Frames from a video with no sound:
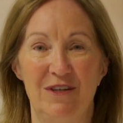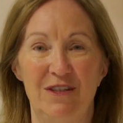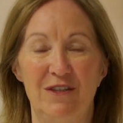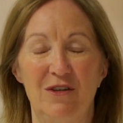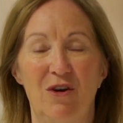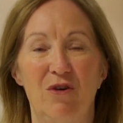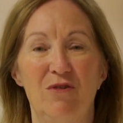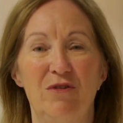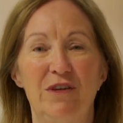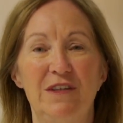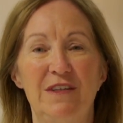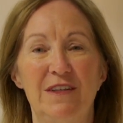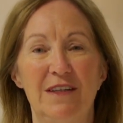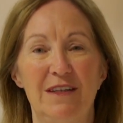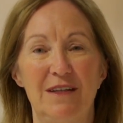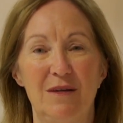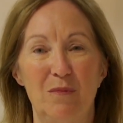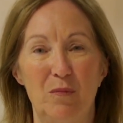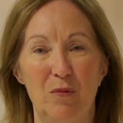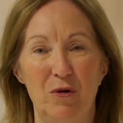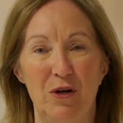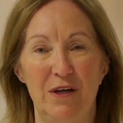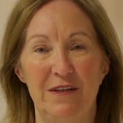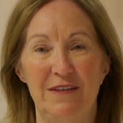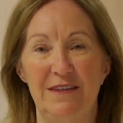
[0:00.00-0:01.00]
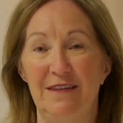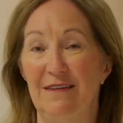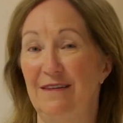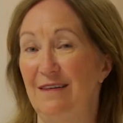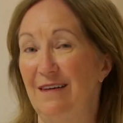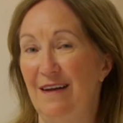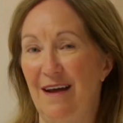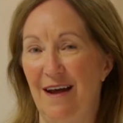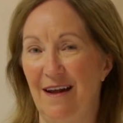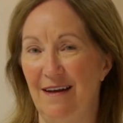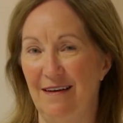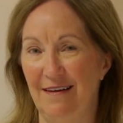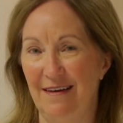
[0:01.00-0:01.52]
It's always in the present,
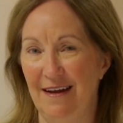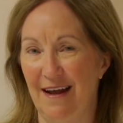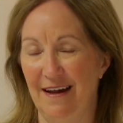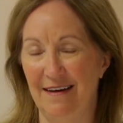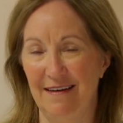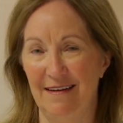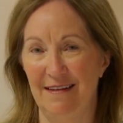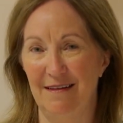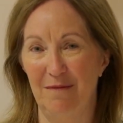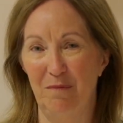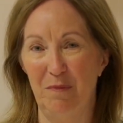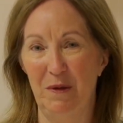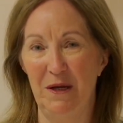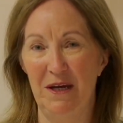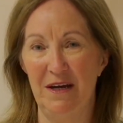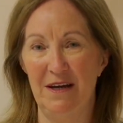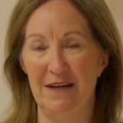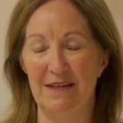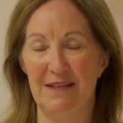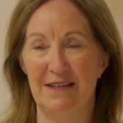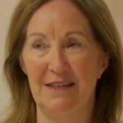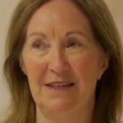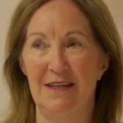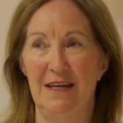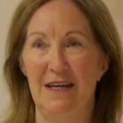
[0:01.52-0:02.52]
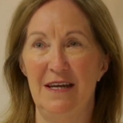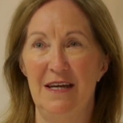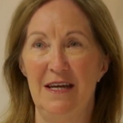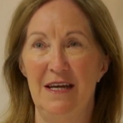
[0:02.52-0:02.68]
not in the past.